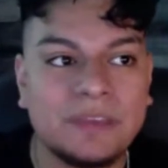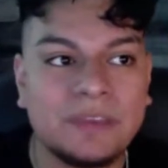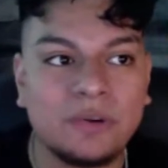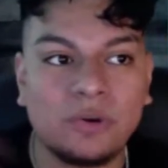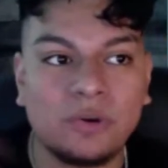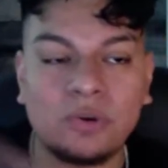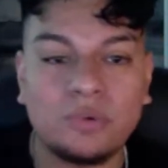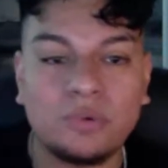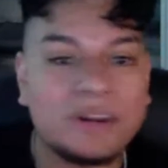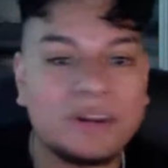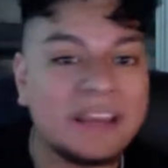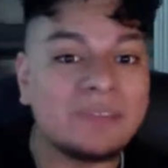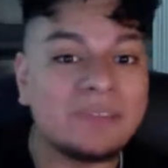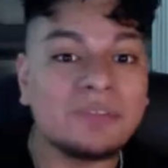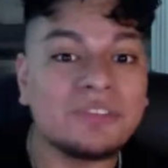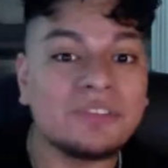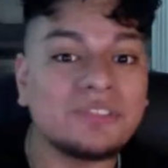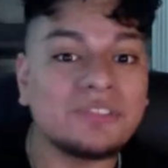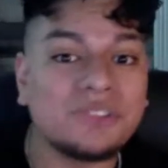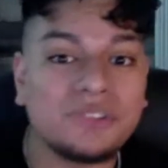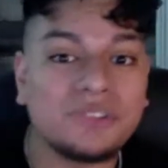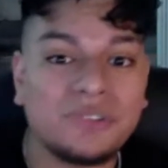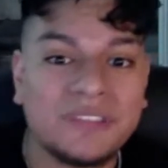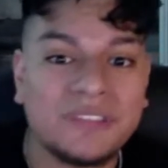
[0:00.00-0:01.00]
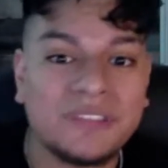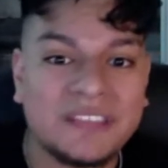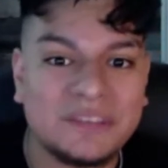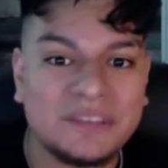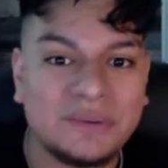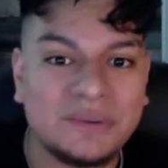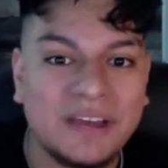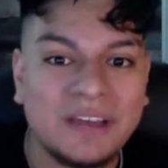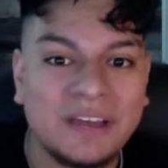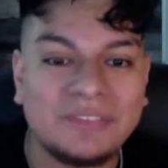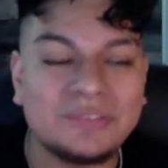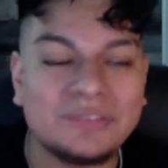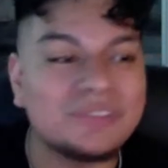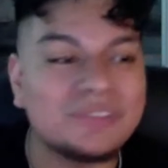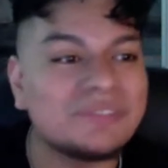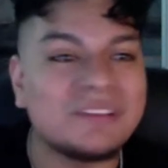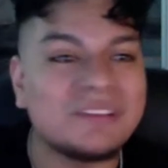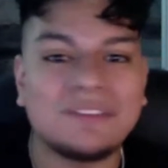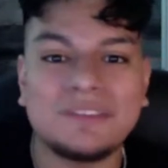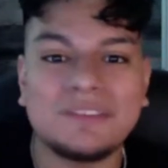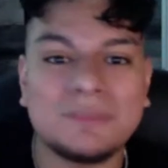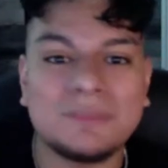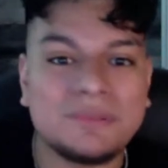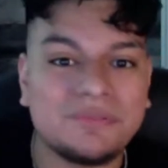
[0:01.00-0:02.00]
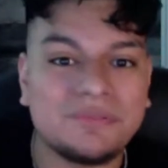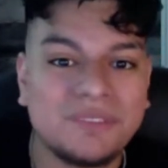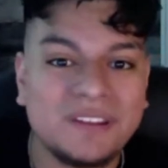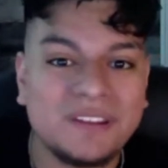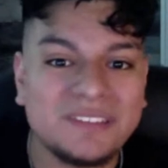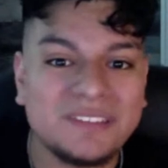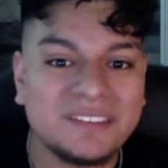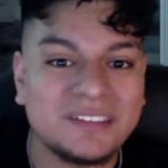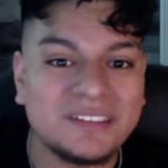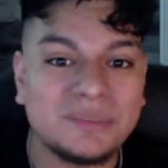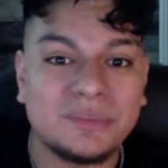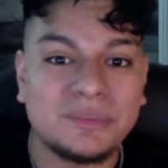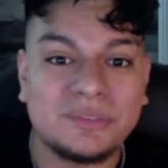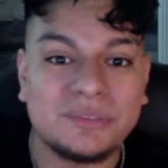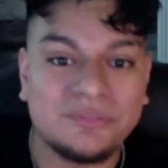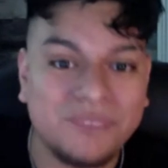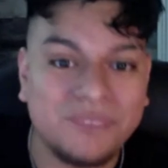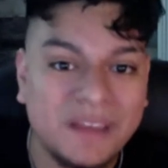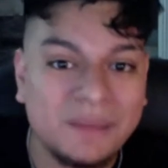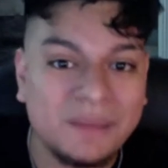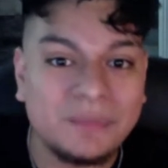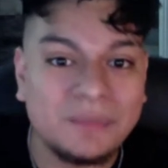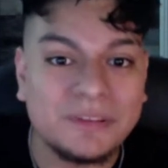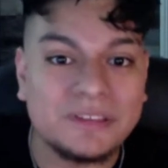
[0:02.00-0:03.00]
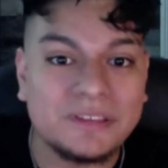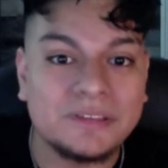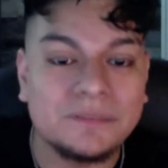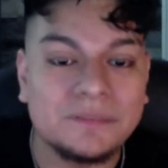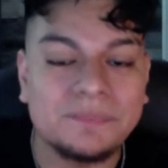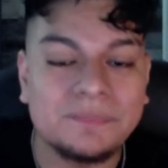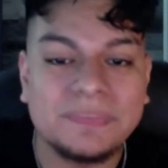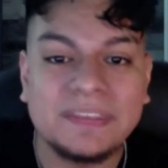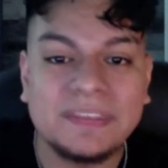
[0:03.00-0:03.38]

or whatever circle that you have, they don't even have to be friends, it could be family.